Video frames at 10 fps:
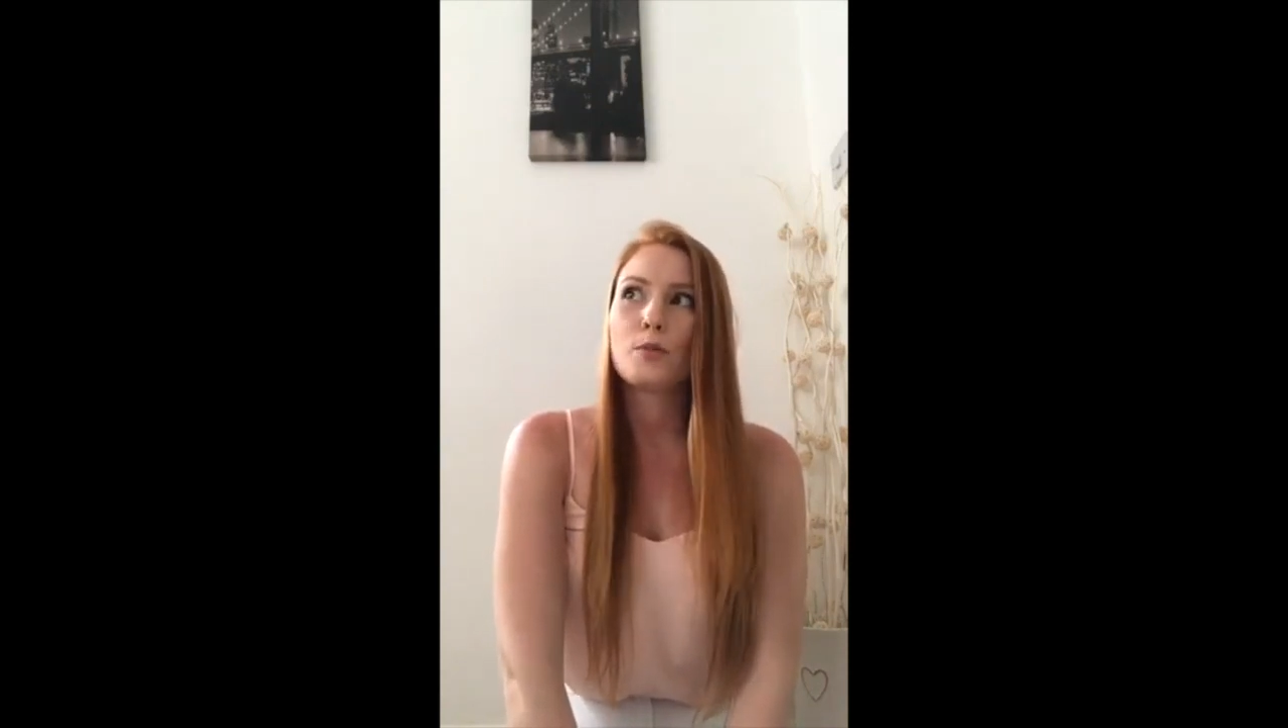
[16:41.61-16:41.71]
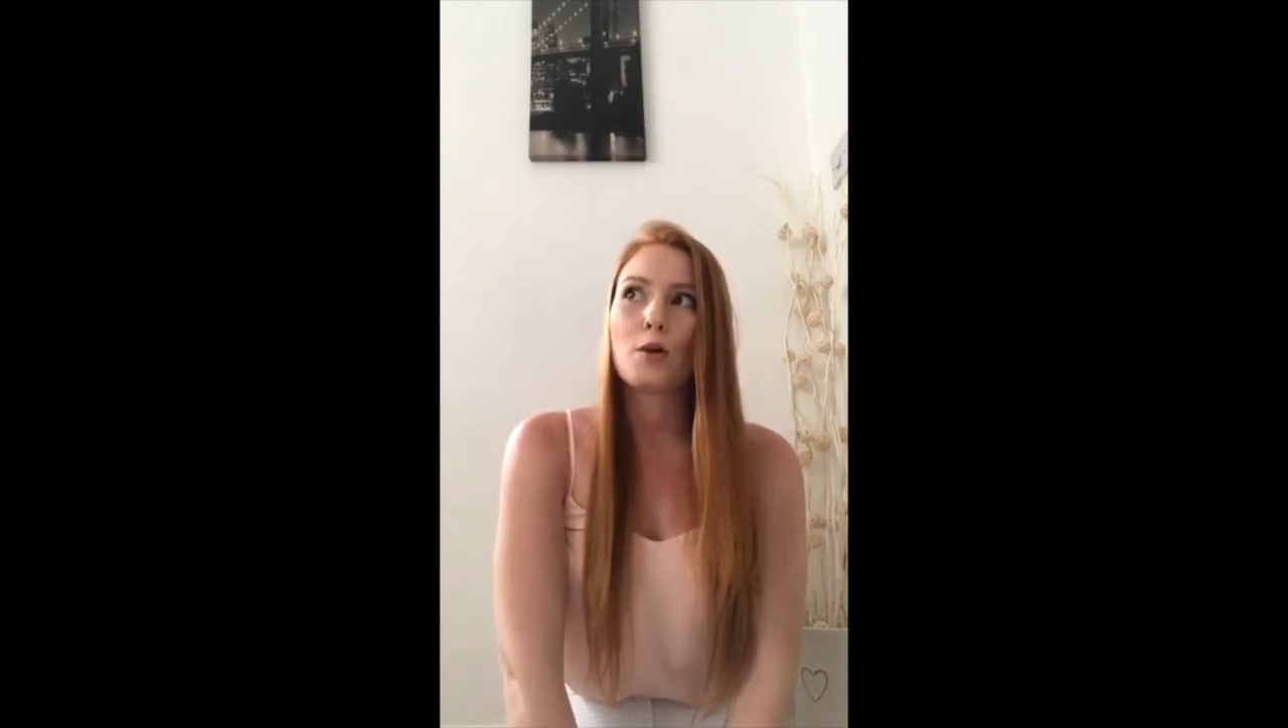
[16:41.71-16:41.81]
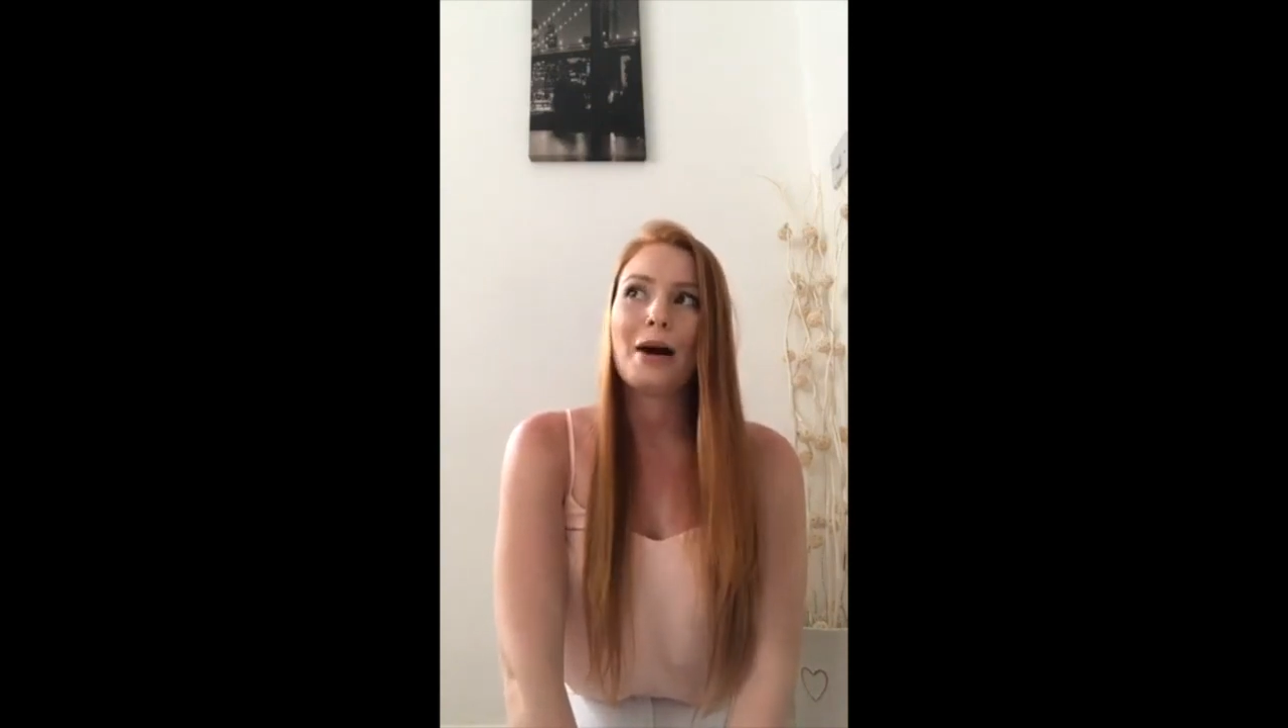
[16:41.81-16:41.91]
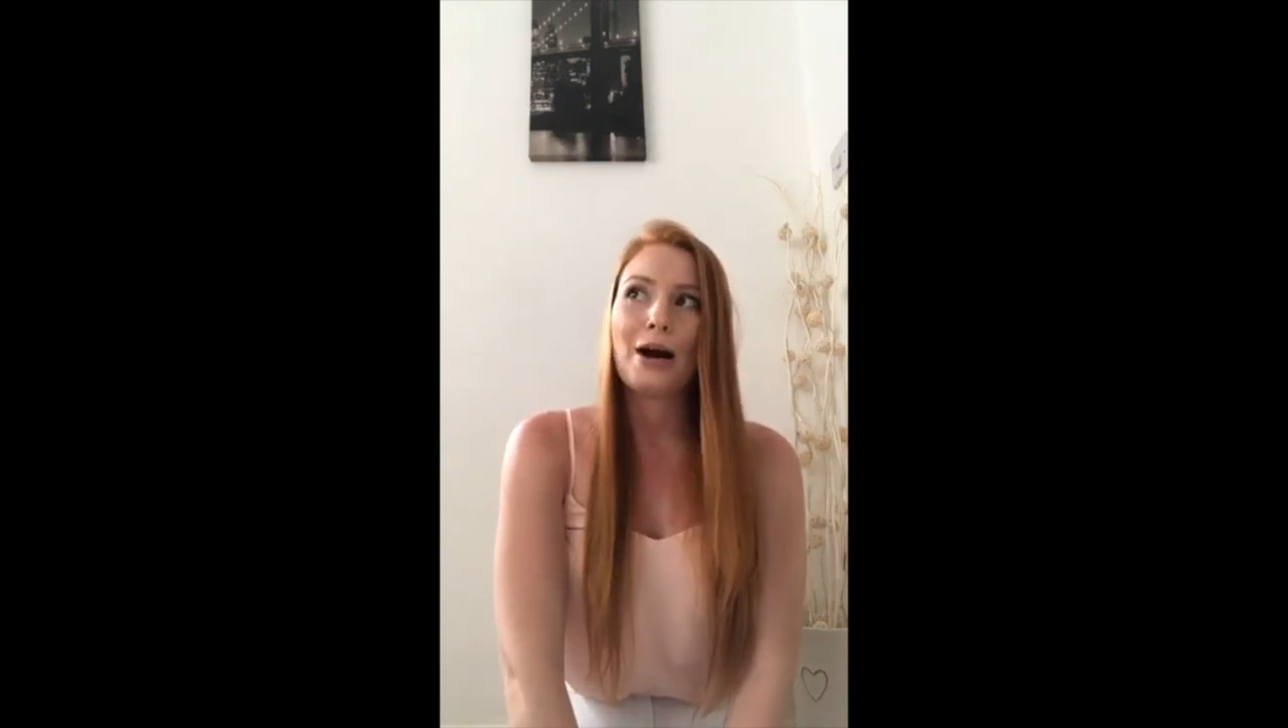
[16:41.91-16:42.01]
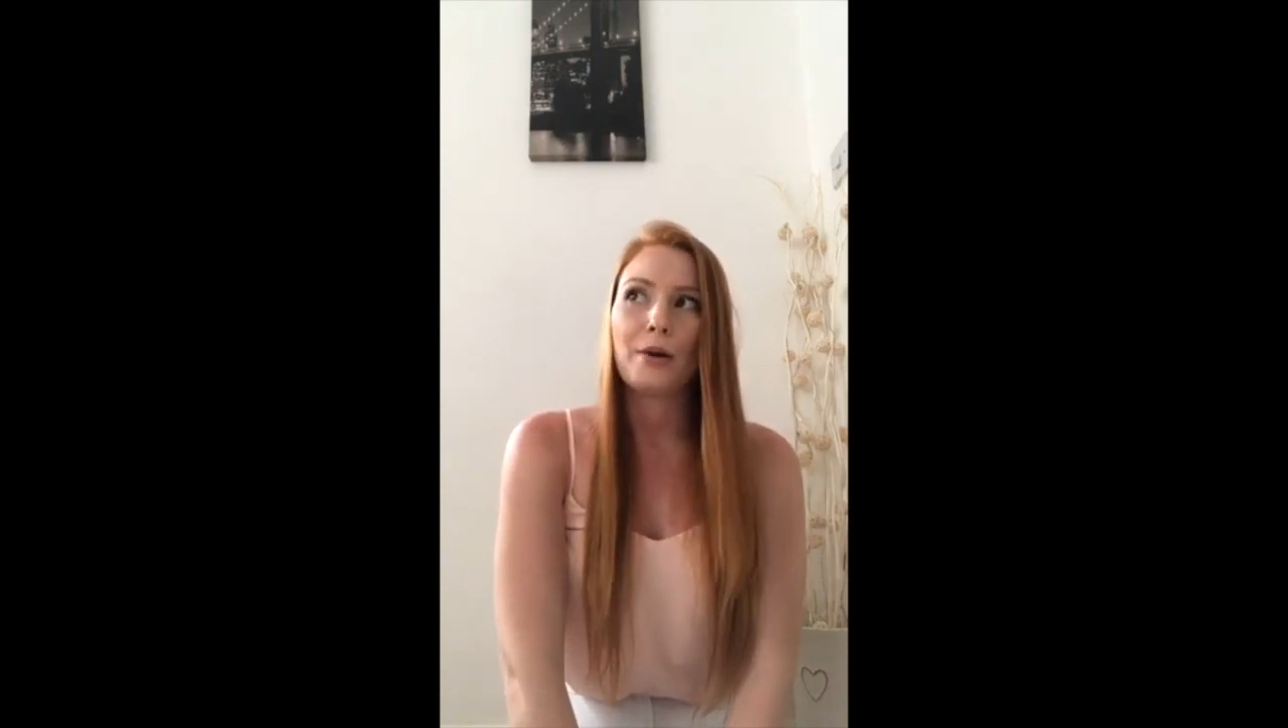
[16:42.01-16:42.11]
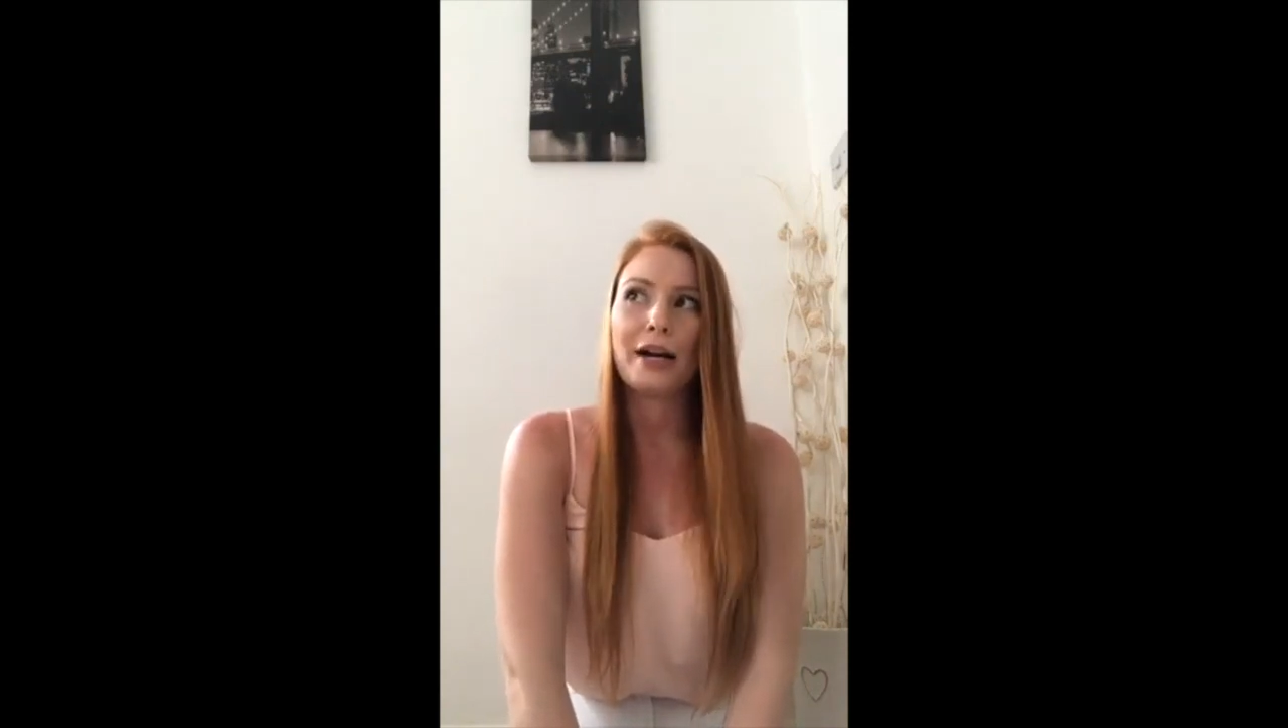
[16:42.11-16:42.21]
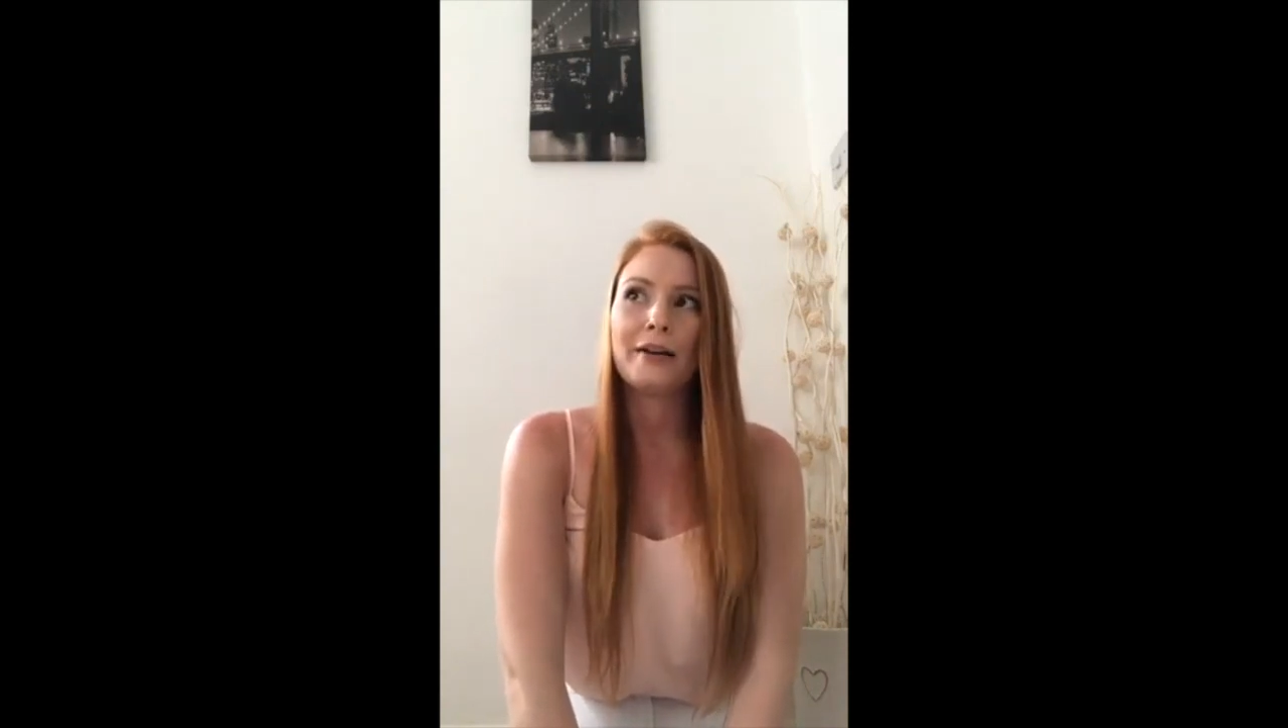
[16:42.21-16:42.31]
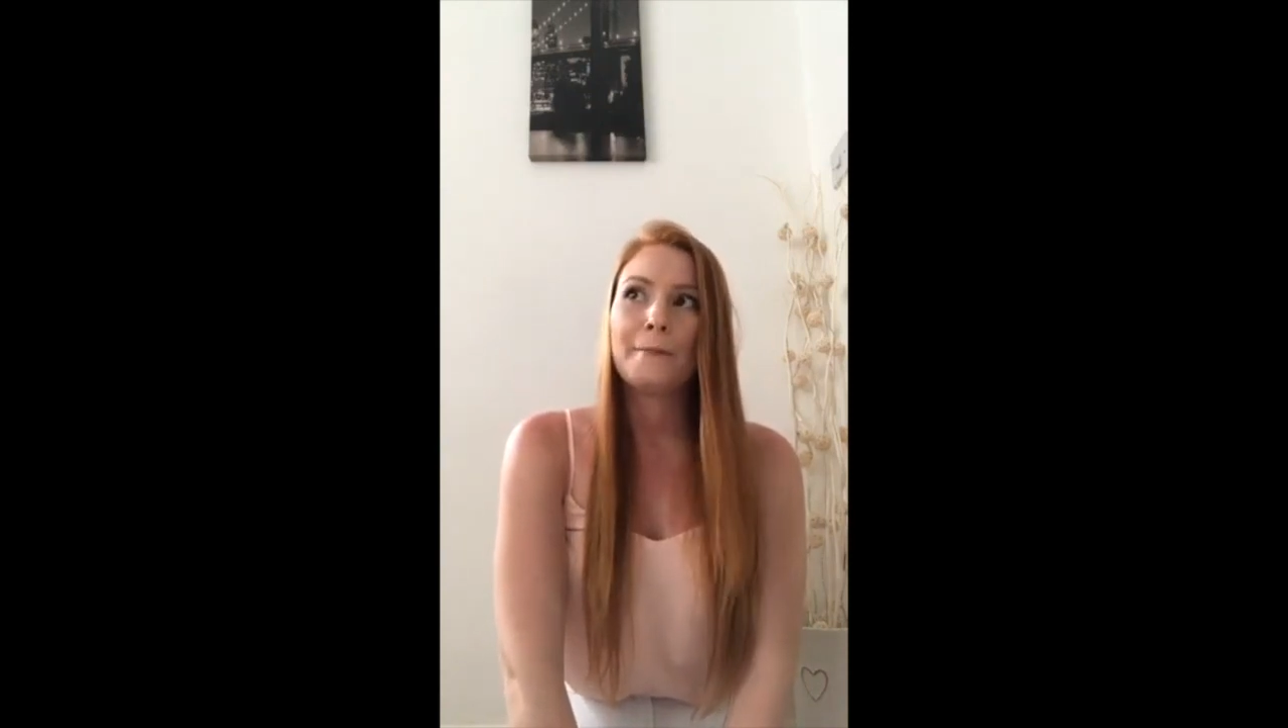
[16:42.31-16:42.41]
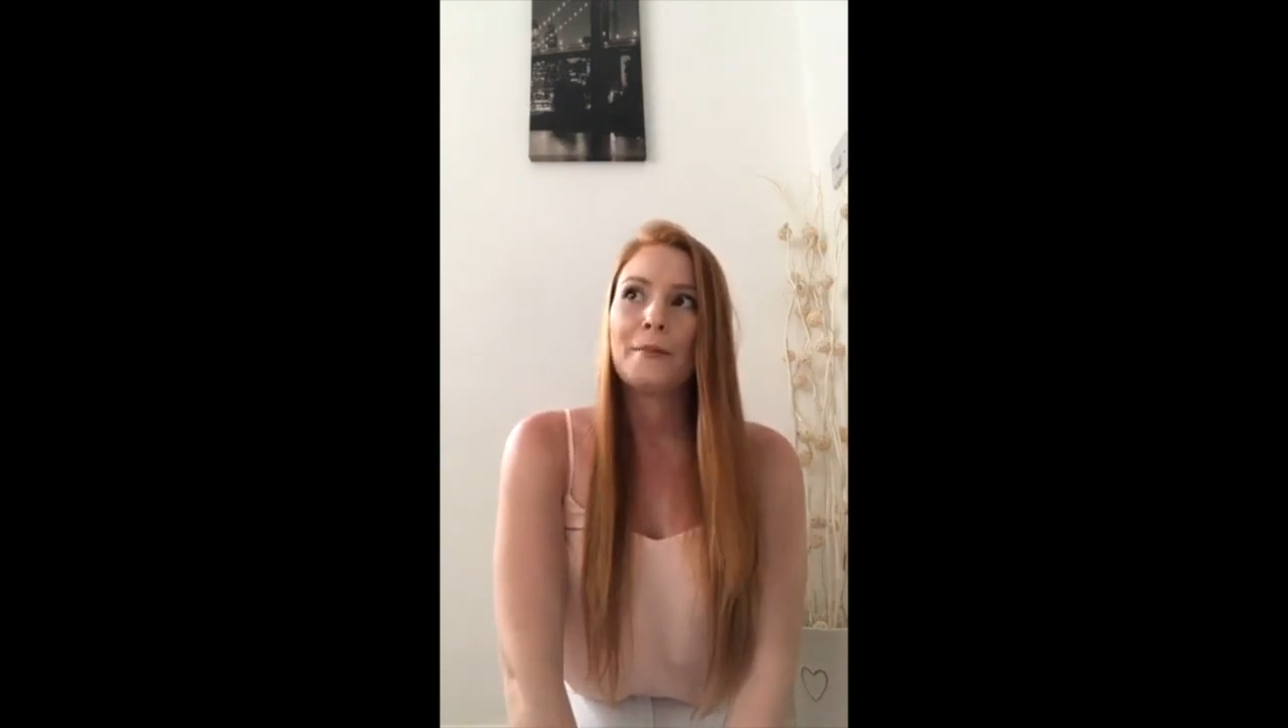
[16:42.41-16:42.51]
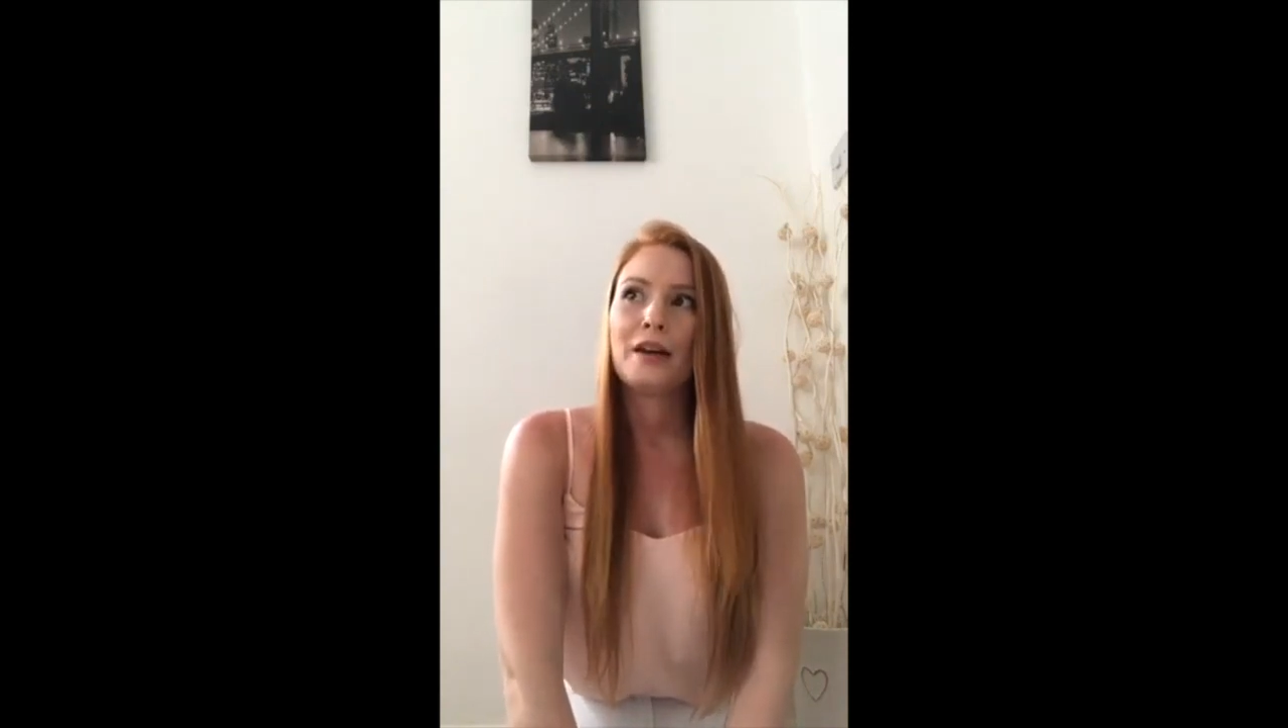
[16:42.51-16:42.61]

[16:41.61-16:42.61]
more power